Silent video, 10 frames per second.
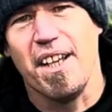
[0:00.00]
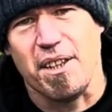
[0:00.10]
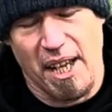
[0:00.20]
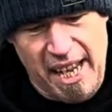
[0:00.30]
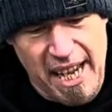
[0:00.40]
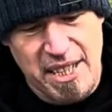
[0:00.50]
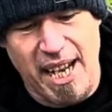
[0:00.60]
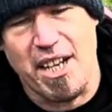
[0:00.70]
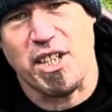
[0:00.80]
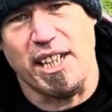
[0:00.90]
that it is
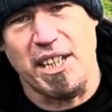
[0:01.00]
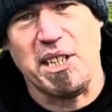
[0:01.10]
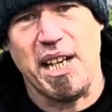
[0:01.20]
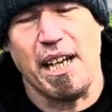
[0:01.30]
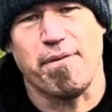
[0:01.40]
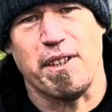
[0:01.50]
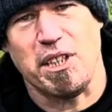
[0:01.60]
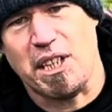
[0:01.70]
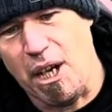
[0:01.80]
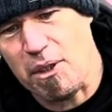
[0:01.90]
actually safer
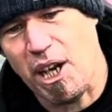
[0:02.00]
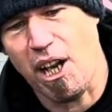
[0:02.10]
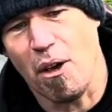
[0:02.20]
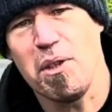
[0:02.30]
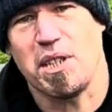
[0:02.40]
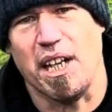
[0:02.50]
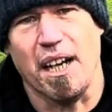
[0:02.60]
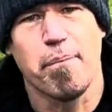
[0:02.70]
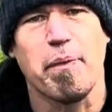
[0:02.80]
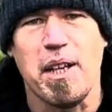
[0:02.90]
to go closer
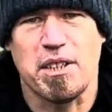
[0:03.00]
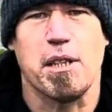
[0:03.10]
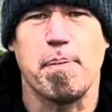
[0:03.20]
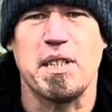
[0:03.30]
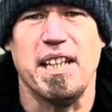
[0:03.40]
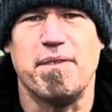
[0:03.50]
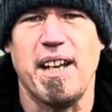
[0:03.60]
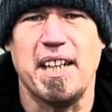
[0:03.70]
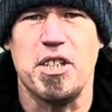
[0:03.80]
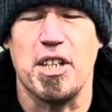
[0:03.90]
to the perceived
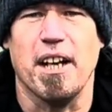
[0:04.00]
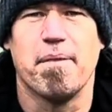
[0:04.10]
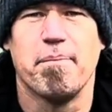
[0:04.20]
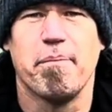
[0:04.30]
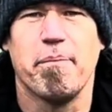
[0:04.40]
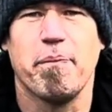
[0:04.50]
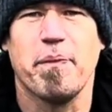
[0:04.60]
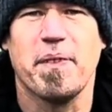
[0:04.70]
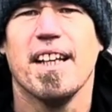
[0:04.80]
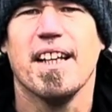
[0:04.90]
danger.
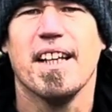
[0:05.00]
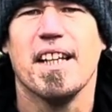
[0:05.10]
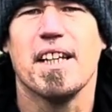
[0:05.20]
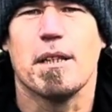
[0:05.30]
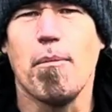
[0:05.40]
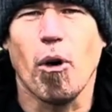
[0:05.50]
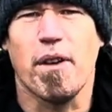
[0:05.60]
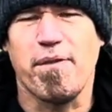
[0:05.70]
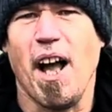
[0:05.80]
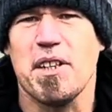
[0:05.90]
The more
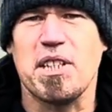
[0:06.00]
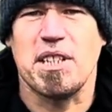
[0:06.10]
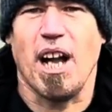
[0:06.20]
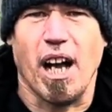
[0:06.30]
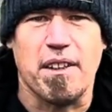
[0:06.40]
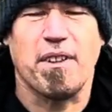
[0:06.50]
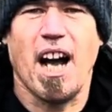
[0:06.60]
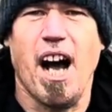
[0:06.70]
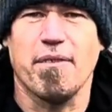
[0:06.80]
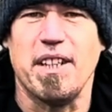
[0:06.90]
advanced style of
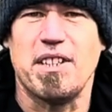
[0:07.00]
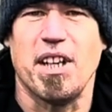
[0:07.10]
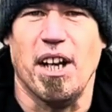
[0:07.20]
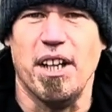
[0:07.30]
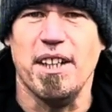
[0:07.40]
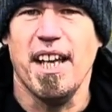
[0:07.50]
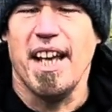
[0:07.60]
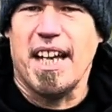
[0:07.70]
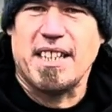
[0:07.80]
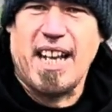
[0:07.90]
carving turn
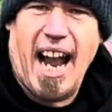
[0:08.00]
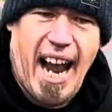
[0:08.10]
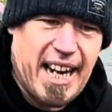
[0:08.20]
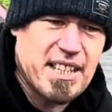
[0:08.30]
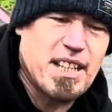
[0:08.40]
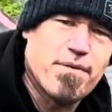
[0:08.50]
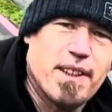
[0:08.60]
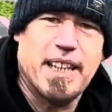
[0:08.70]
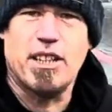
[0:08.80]
is to actively